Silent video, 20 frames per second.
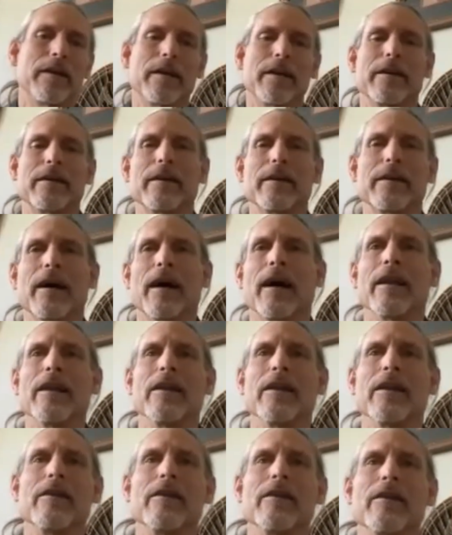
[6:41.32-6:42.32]
I
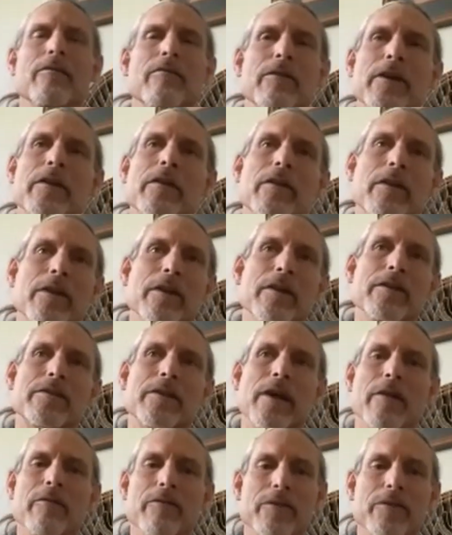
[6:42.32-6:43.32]
live in the San
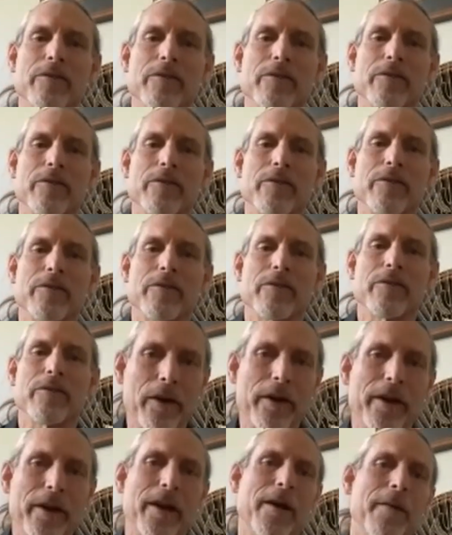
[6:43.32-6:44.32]
Francisco Bay Area,
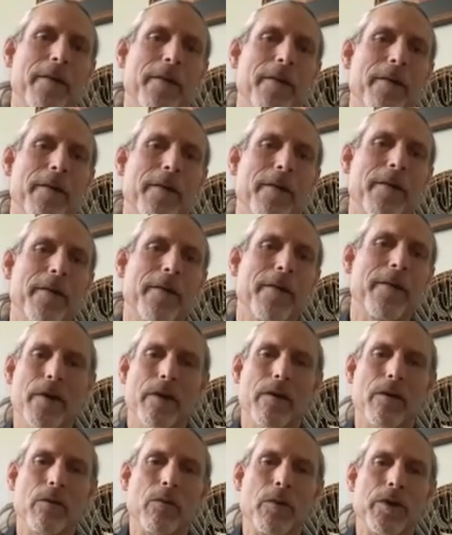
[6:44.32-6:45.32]

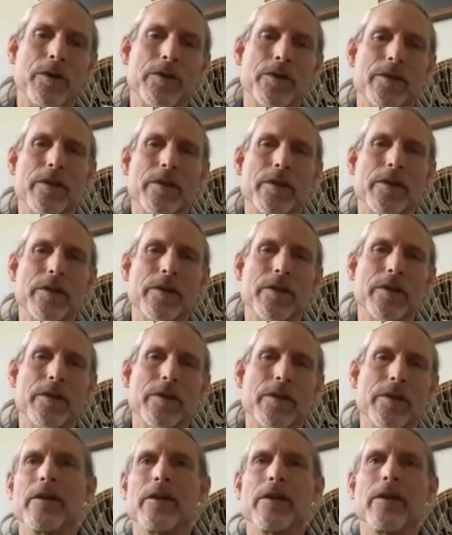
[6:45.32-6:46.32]
which is
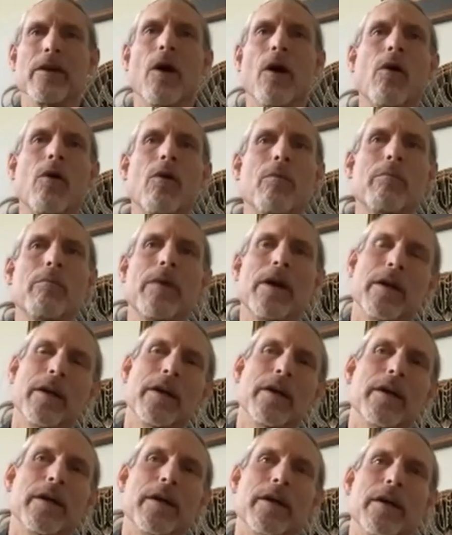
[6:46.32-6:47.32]
the home
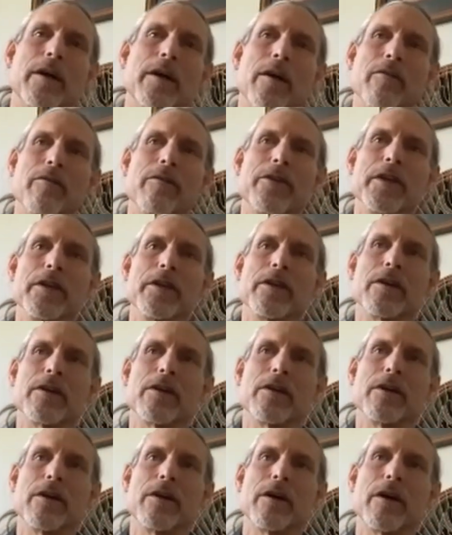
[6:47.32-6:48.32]
of the
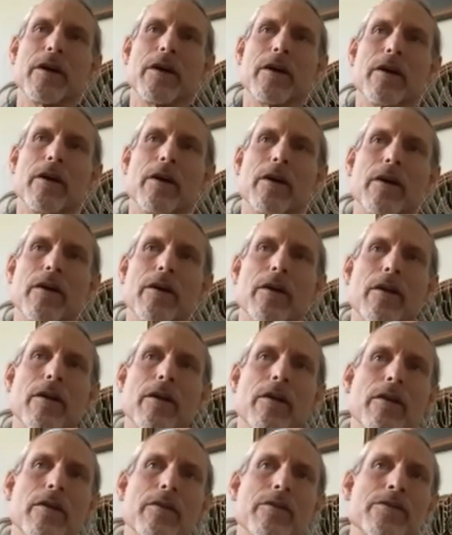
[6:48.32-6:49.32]

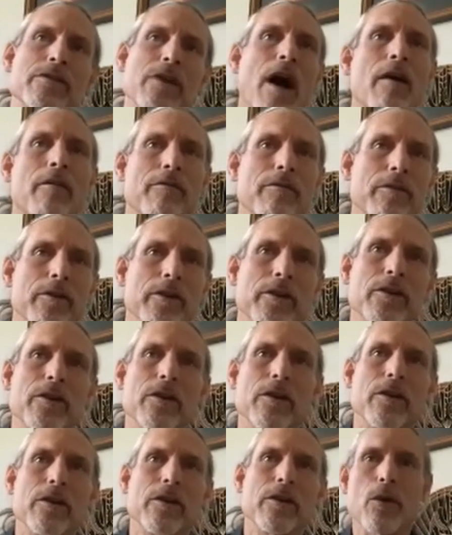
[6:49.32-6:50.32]
sovereign
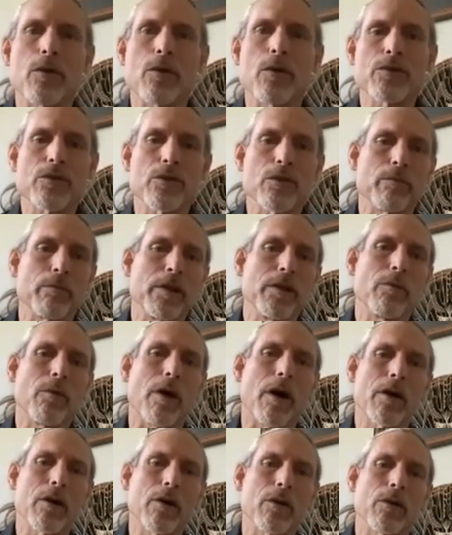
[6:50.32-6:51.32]
coastal
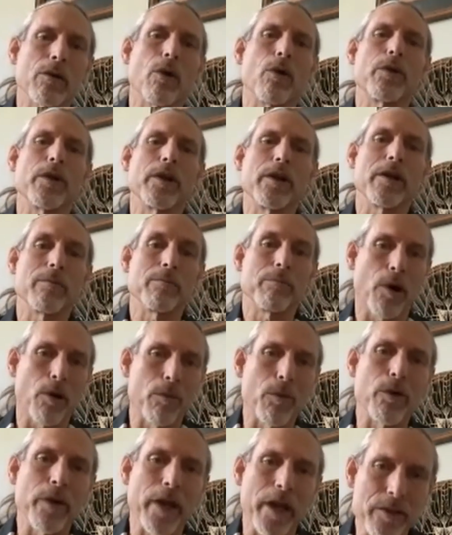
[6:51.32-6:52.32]
Miwok, Ohlone, and
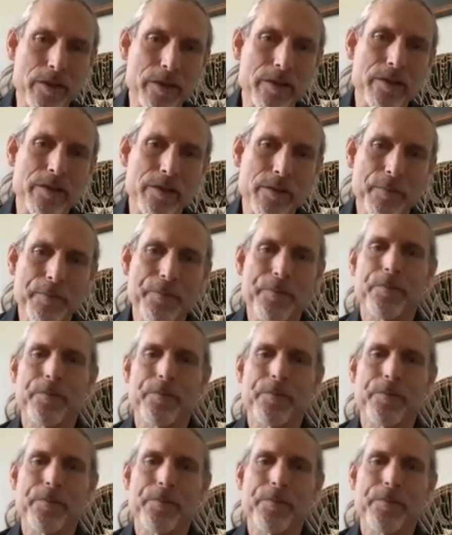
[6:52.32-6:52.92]
Pomo nations,